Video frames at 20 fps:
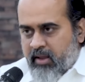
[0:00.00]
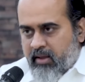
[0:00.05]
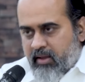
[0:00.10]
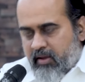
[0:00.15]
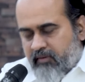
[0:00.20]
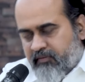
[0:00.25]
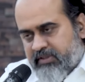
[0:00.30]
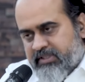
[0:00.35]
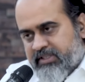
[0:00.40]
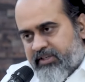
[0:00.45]

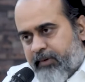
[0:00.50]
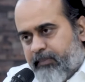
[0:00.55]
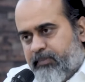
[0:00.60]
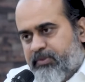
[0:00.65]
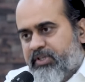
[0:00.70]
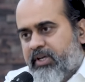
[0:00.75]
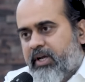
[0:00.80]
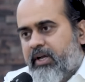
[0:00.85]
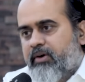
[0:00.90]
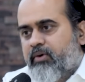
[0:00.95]
If a
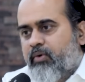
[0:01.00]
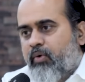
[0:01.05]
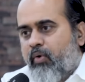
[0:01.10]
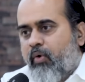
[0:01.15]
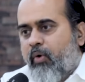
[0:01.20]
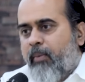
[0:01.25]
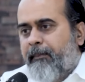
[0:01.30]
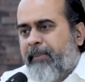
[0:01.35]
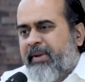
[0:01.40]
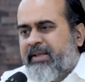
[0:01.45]
scripture
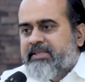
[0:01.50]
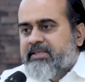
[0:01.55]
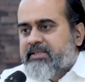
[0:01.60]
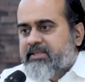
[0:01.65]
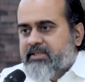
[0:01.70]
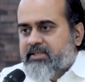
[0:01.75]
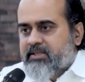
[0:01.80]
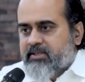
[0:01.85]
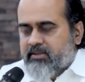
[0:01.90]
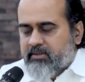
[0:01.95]

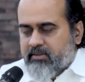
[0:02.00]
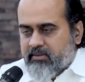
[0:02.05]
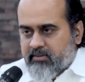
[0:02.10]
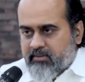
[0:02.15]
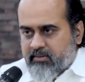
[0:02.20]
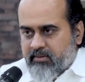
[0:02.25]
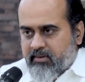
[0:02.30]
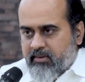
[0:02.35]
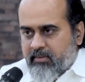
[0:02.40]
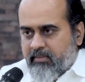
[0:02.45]
opens
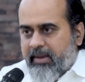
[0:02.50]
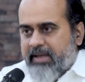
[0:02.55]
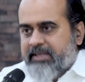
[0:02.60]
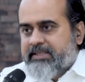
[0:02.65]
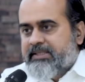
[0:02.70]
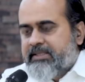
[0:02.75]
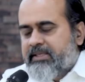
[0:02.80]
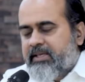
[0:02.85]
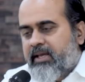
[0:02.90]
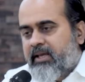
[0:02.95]
by
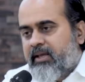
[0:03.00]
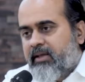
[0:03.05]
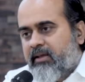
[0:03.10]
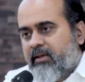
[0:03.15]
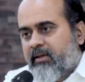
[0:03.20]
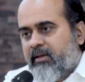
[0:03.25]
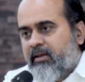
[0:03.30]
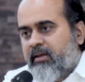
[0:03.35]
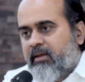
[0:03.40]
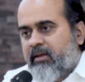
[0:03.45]

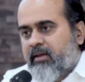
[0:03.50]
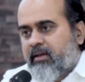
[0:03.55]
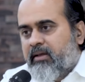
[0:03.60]
saying